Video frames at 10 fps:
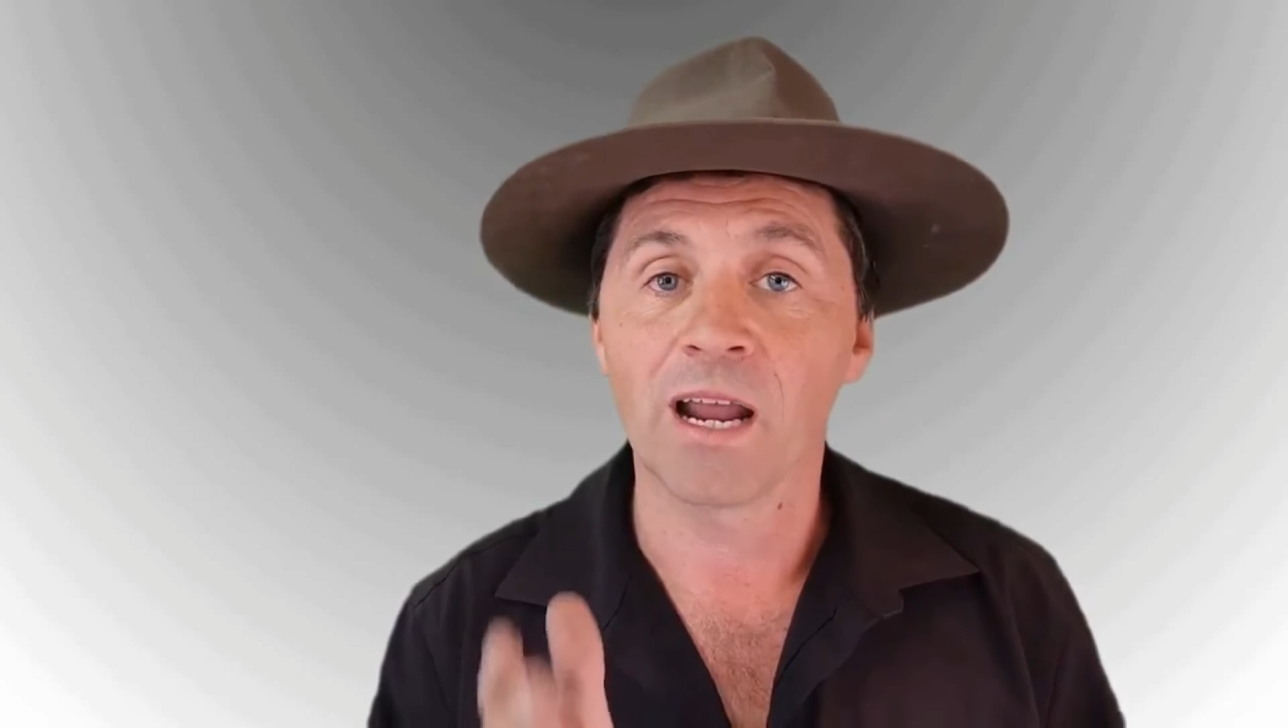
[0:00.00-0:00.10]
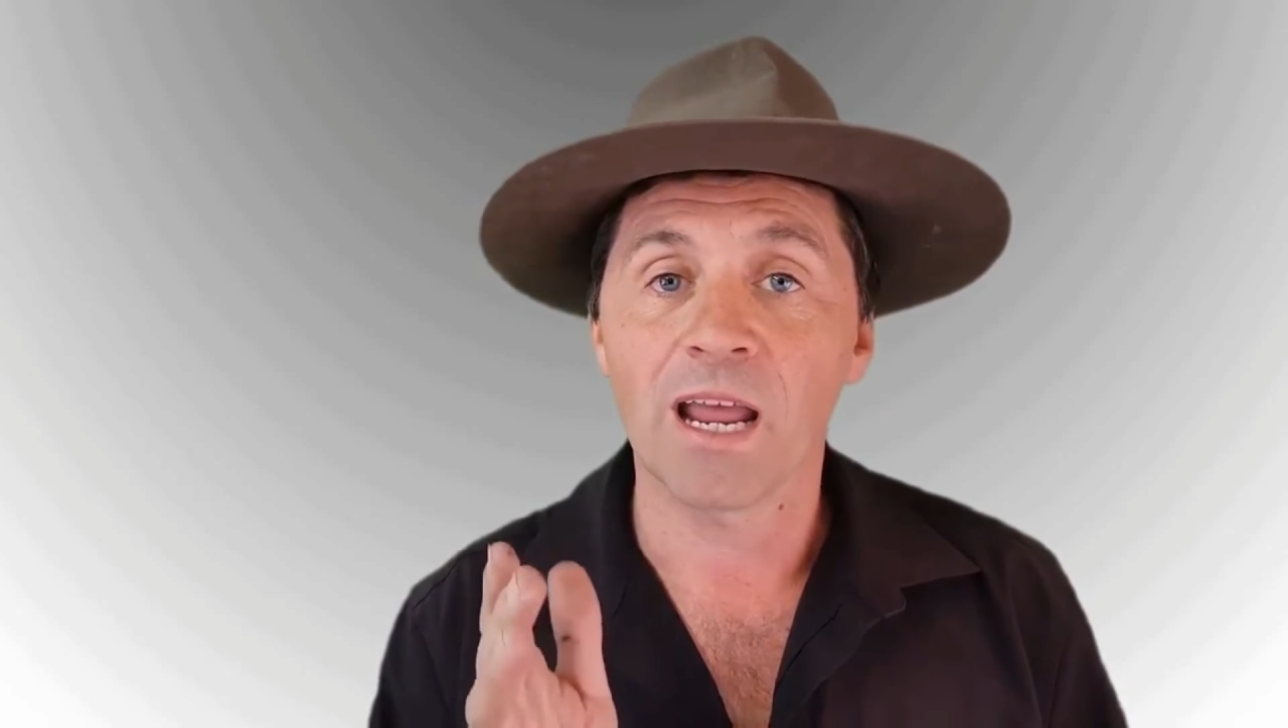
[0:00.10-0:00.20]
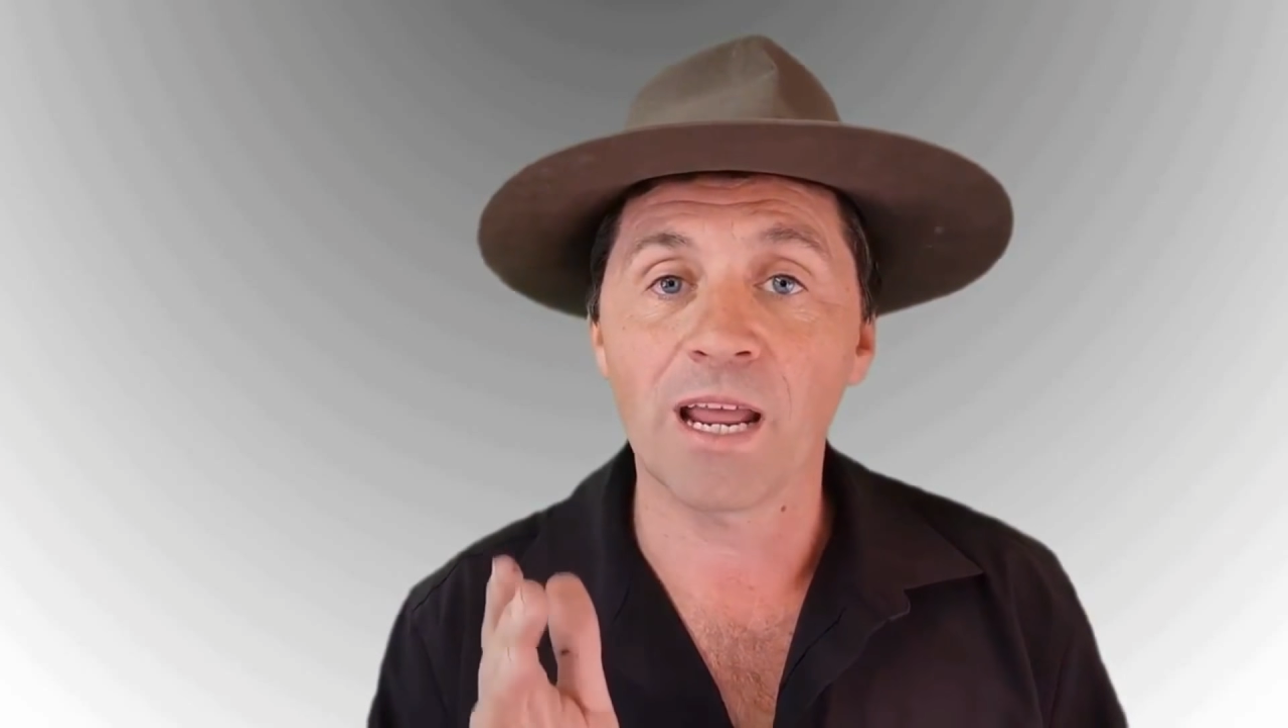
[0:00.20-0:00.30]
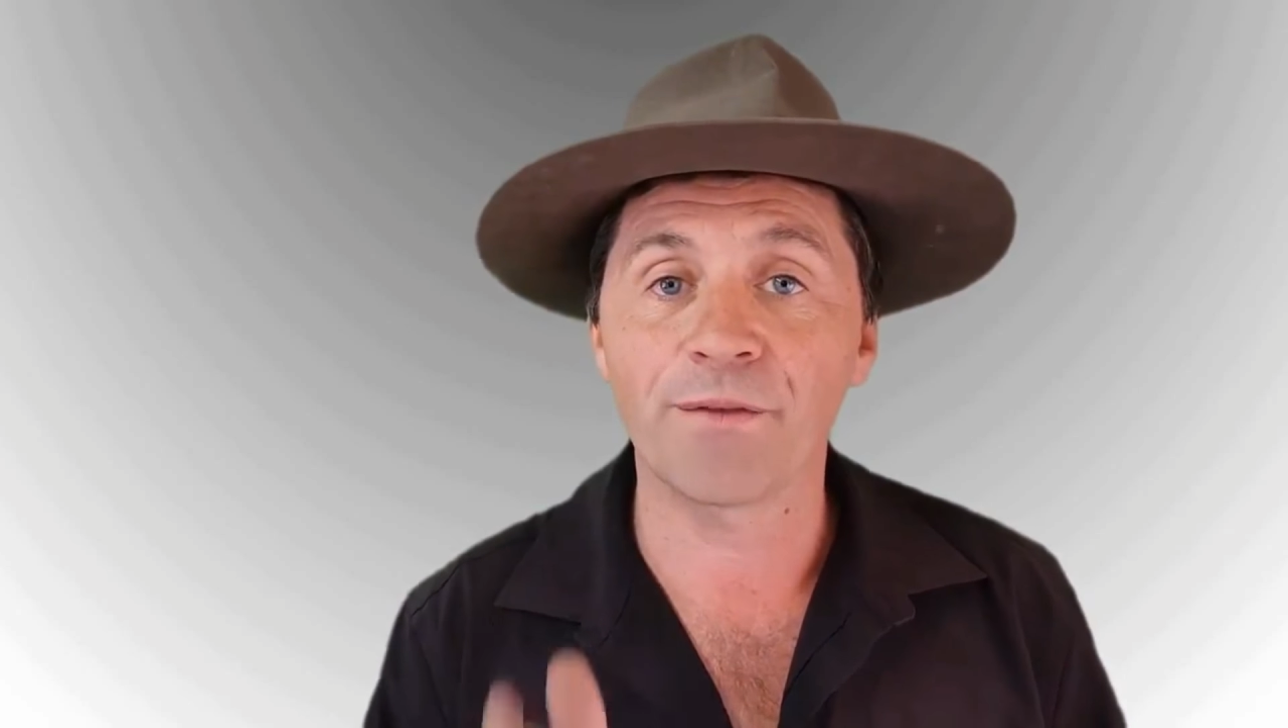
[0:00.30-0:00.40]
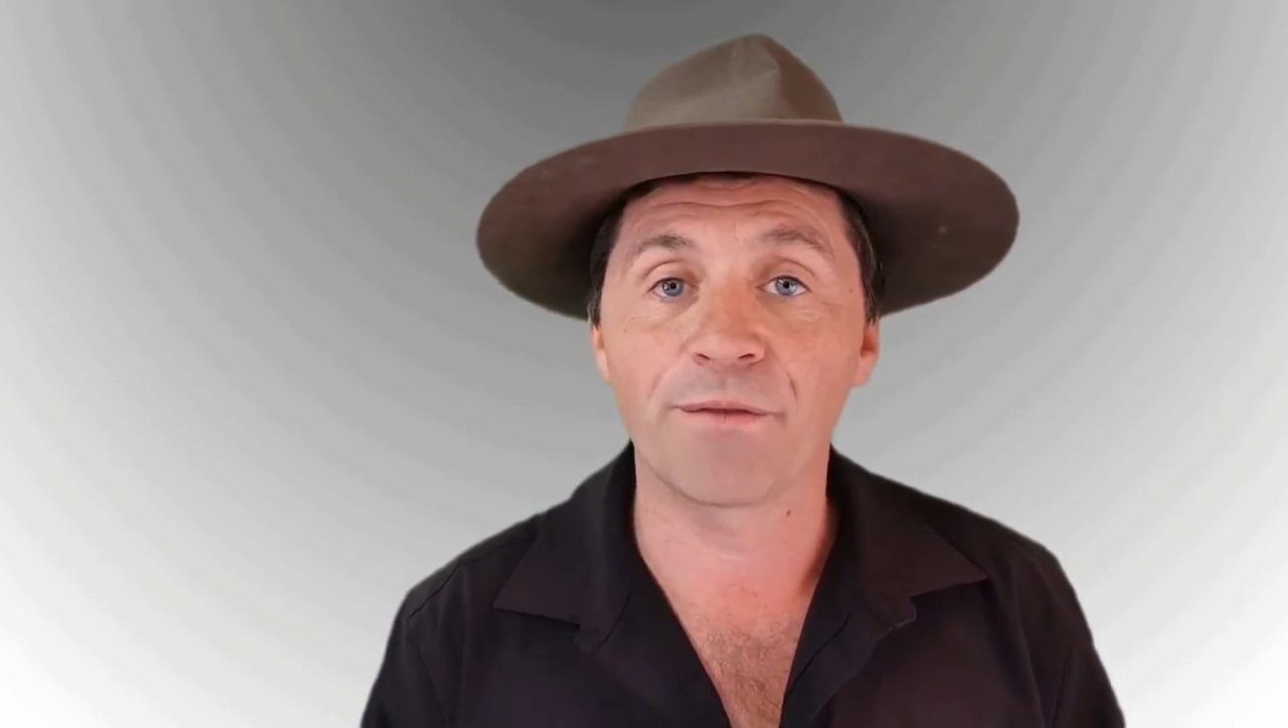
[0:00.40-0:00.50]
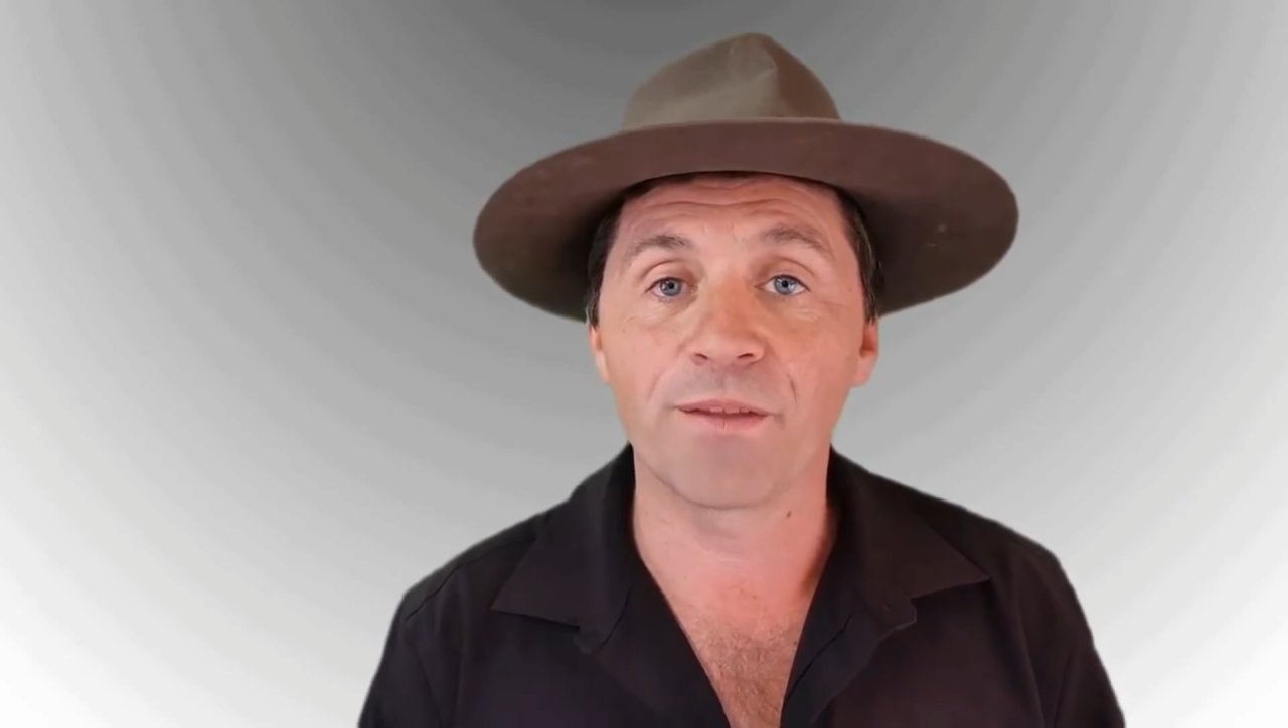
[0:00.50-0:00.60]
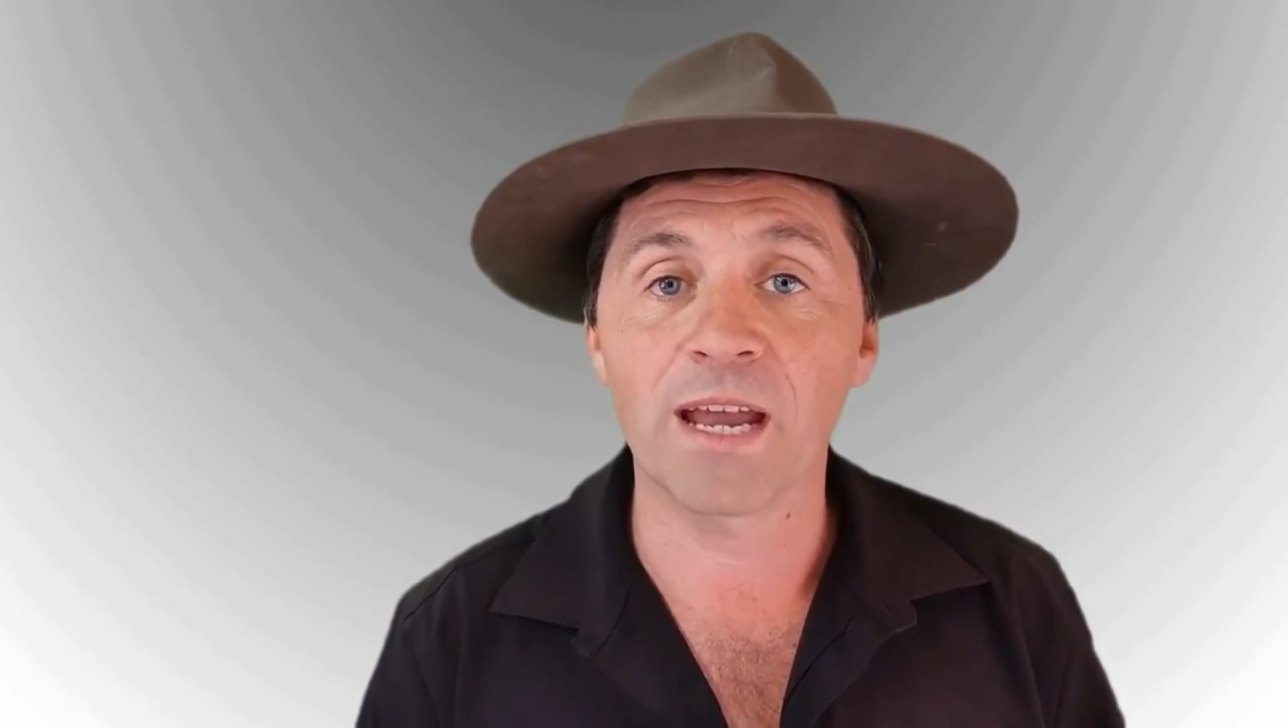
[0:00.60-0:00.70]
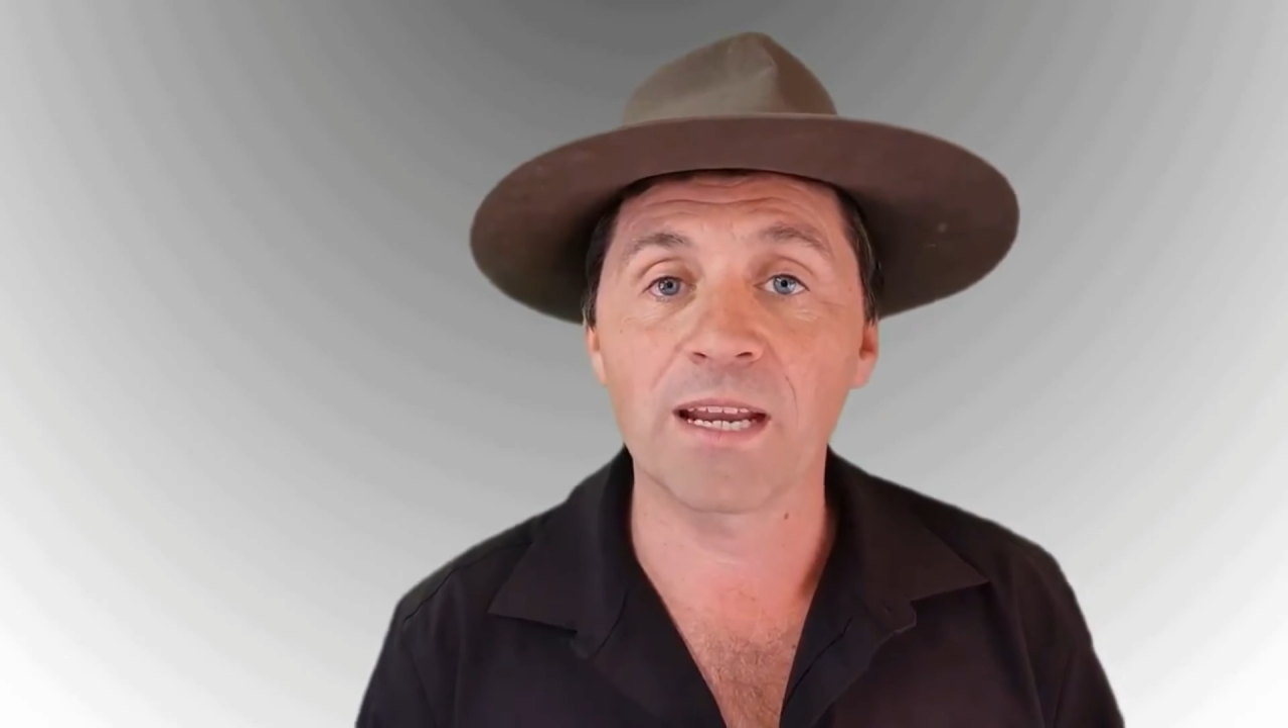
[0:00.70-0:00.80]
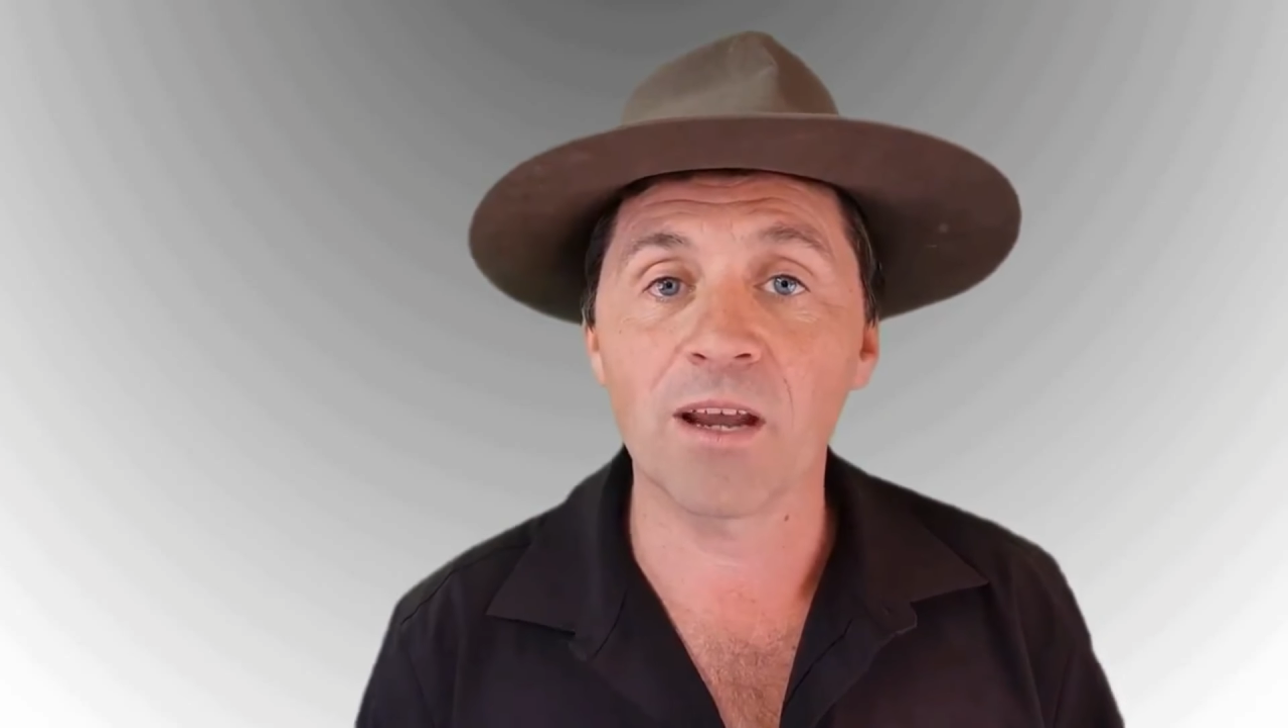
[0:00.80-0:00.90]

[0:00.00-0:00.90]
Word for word: If we